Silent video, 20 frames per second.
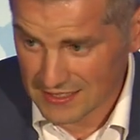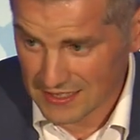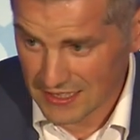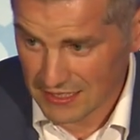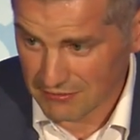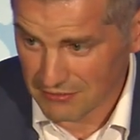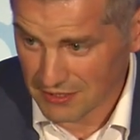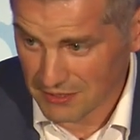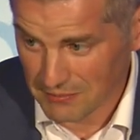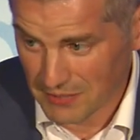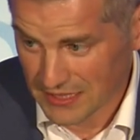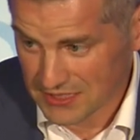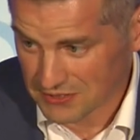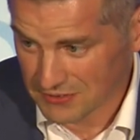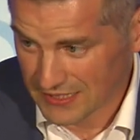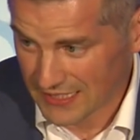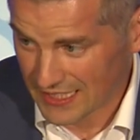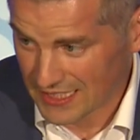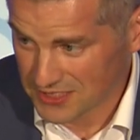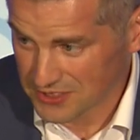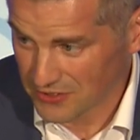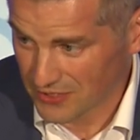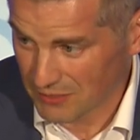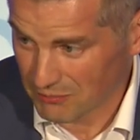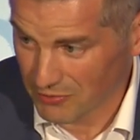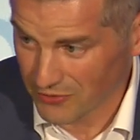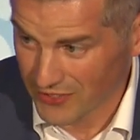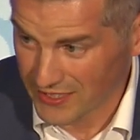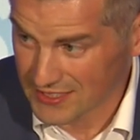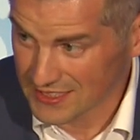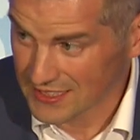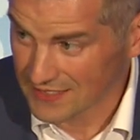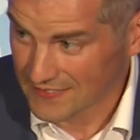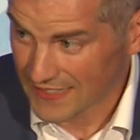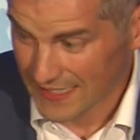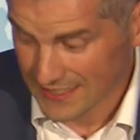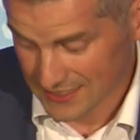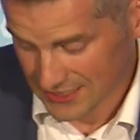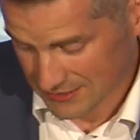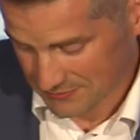deliver the best we can to our employees.
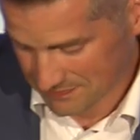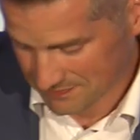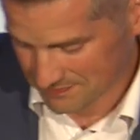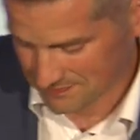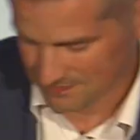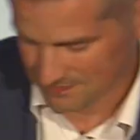Thanks.